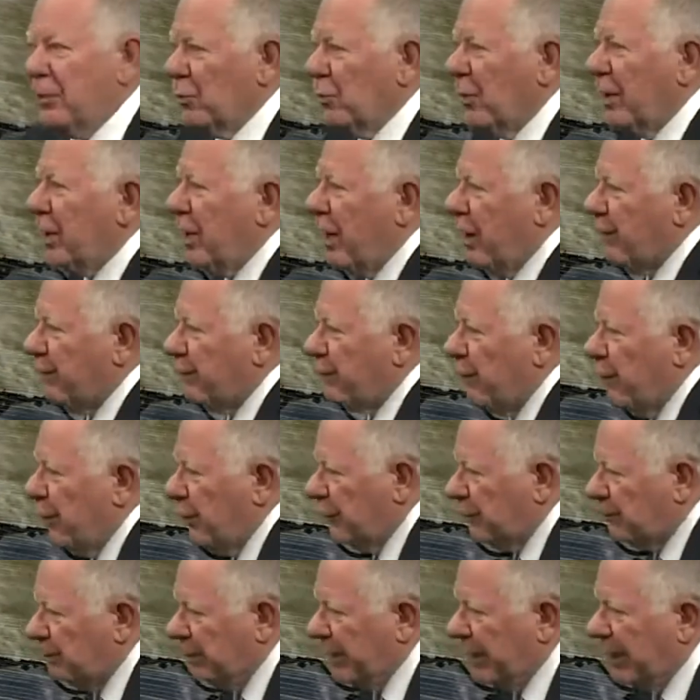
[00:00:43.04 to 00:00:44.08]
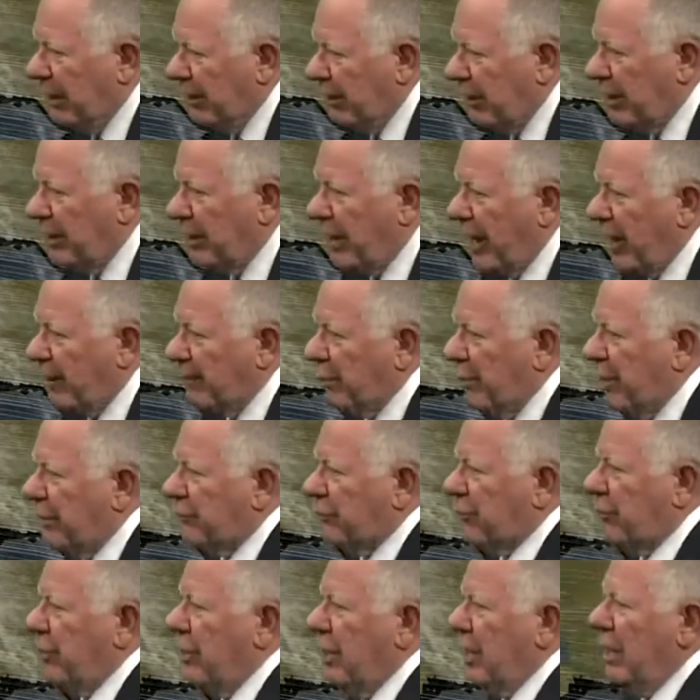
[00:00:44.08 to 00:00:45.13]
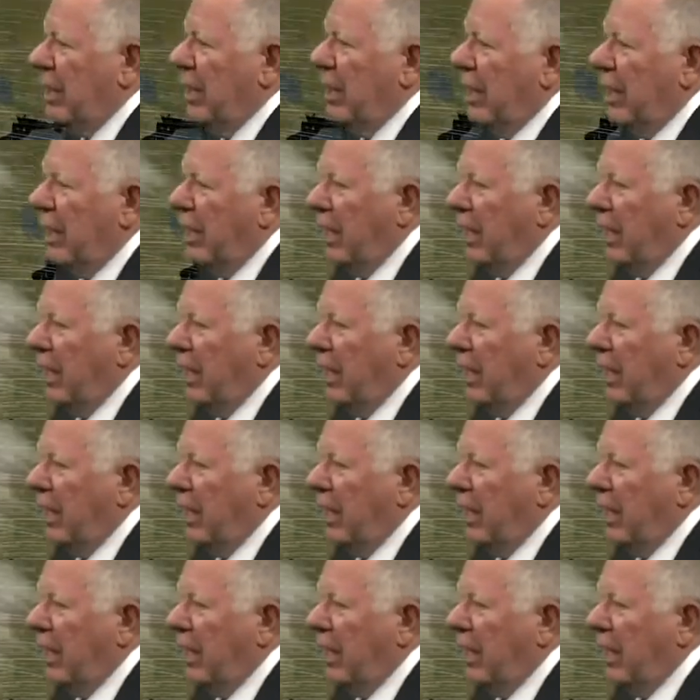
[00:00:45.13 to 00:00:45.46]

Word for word: and radar first, big area high pressure uh,